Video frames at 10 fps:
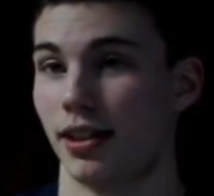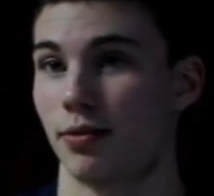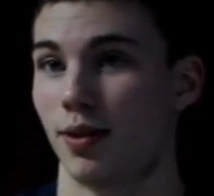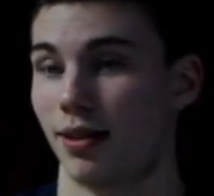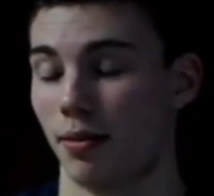It's
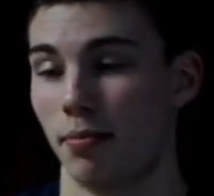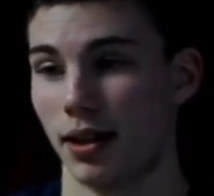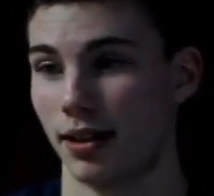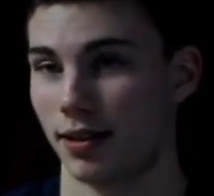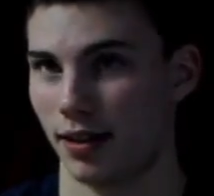one of the
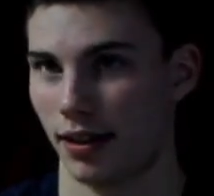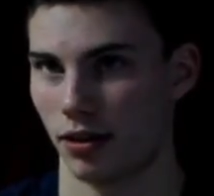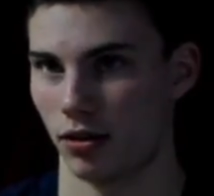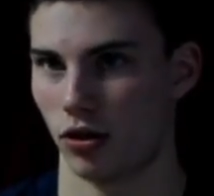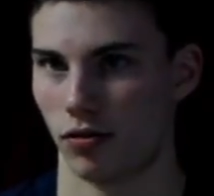biggest
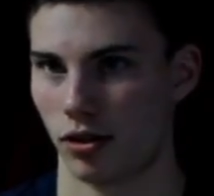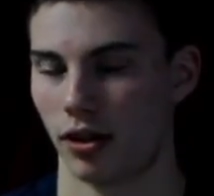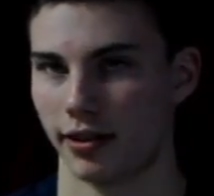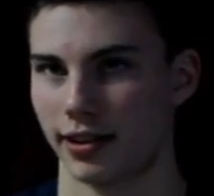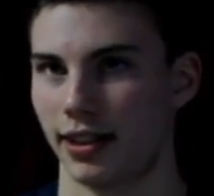
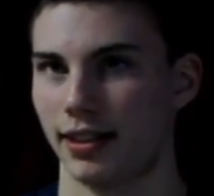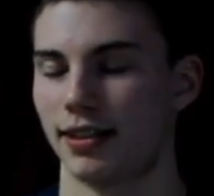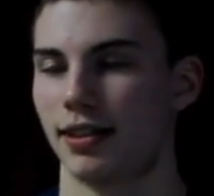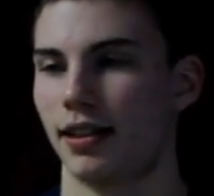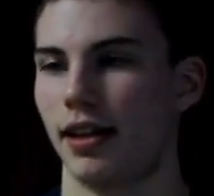overall
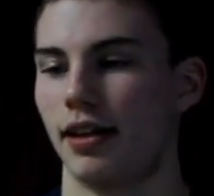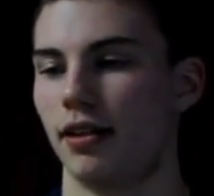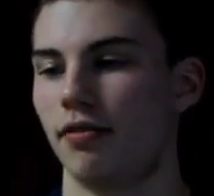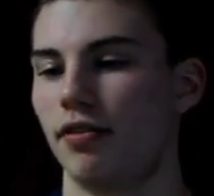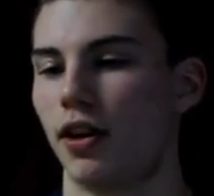scenes in
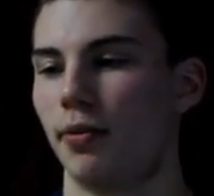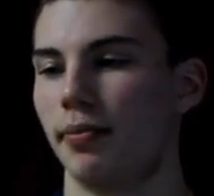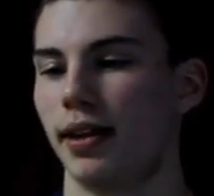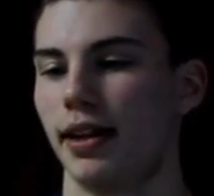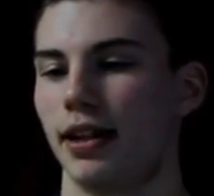the film.
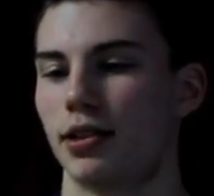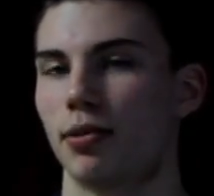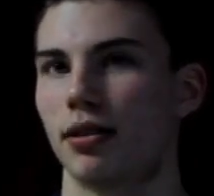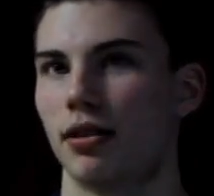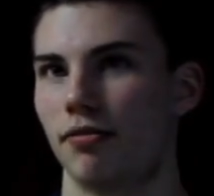And it's
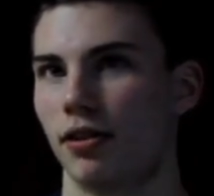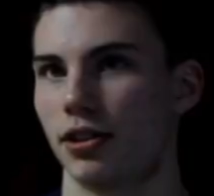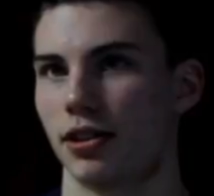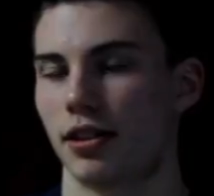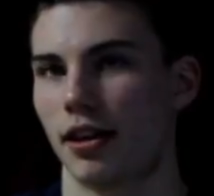one of the
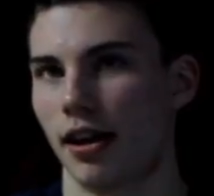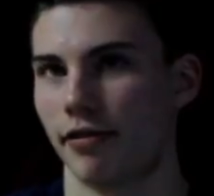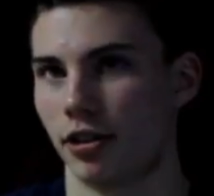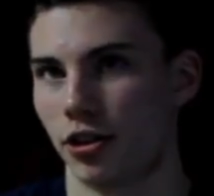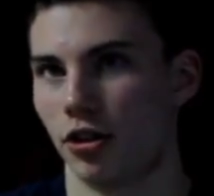first
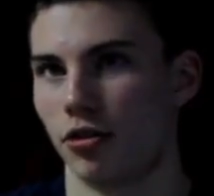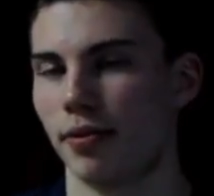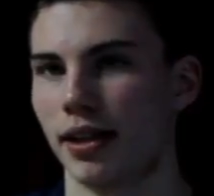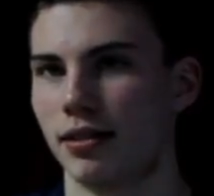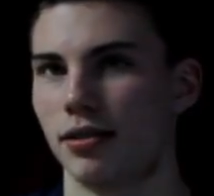Kevin showed
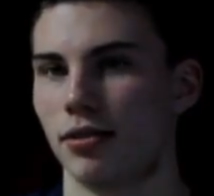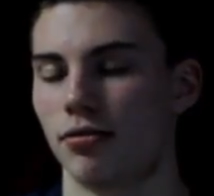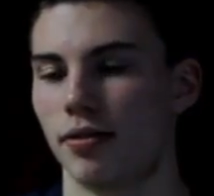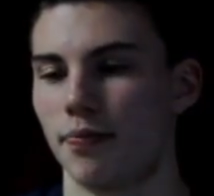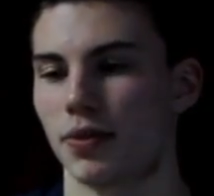me
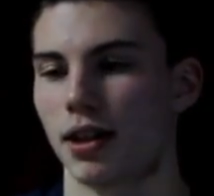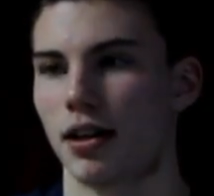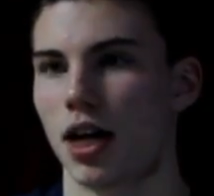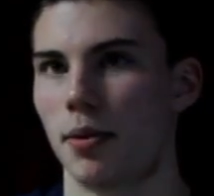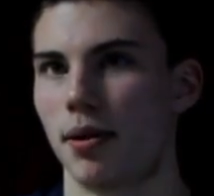to
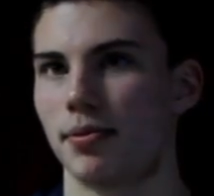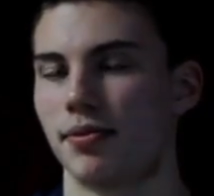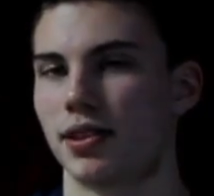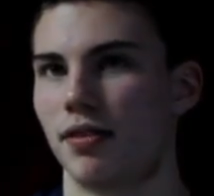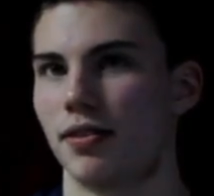come up
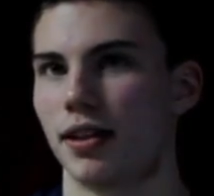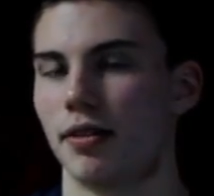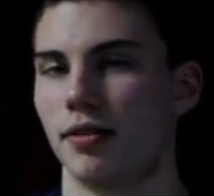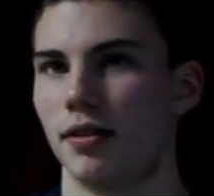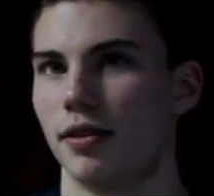with something,
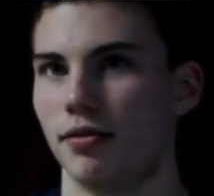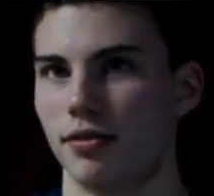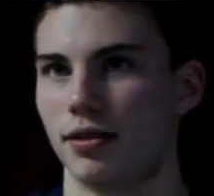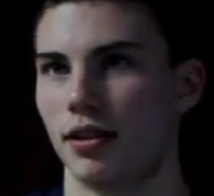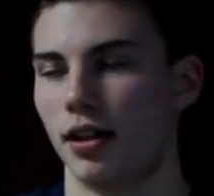and
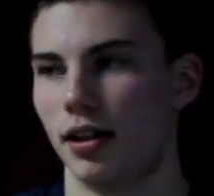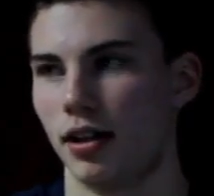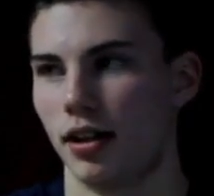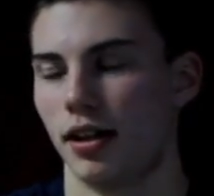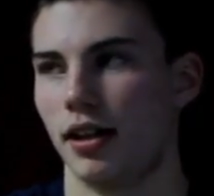
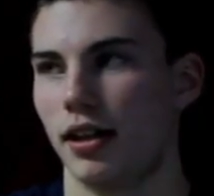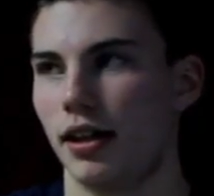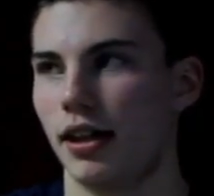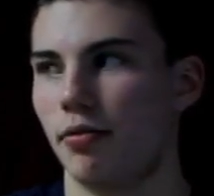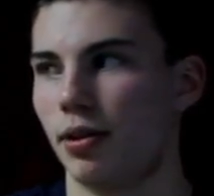
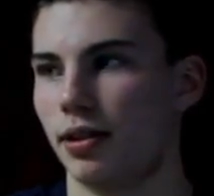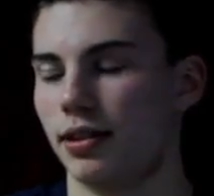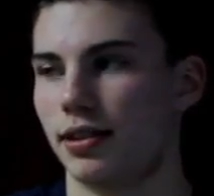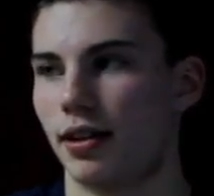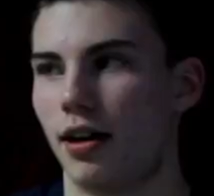it
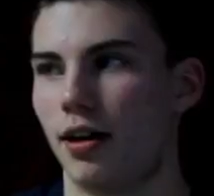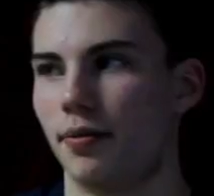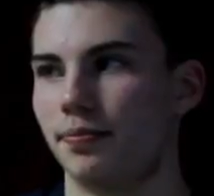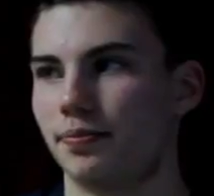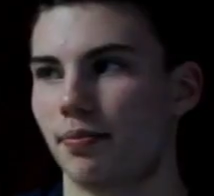was
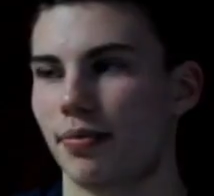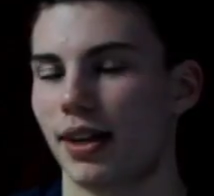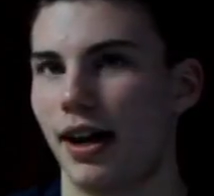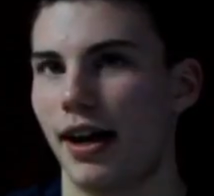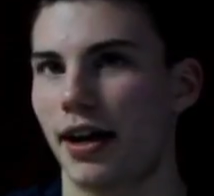
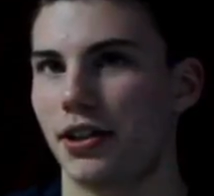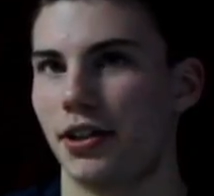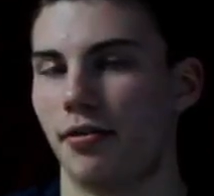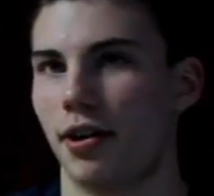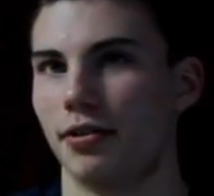I
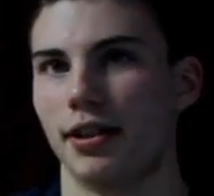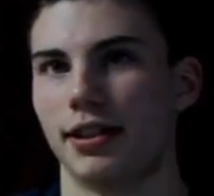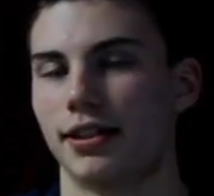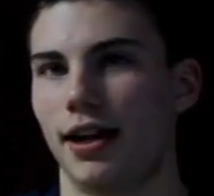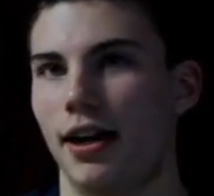actually wrote
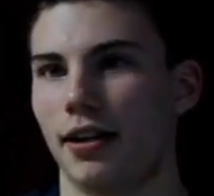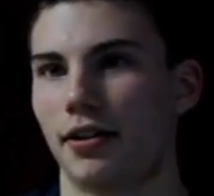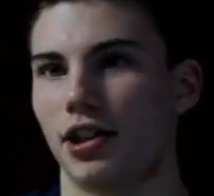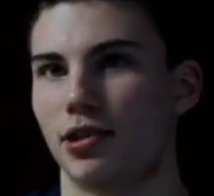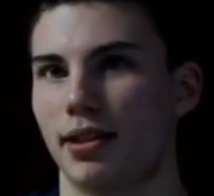this on
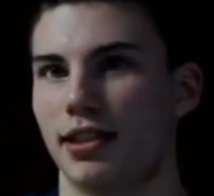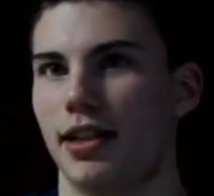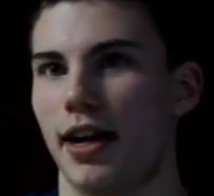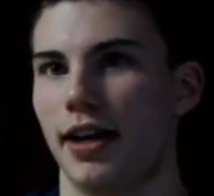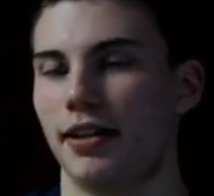Christmas
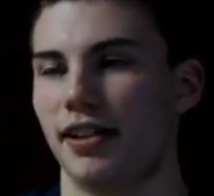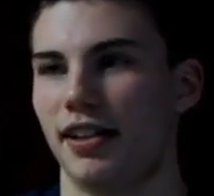Day.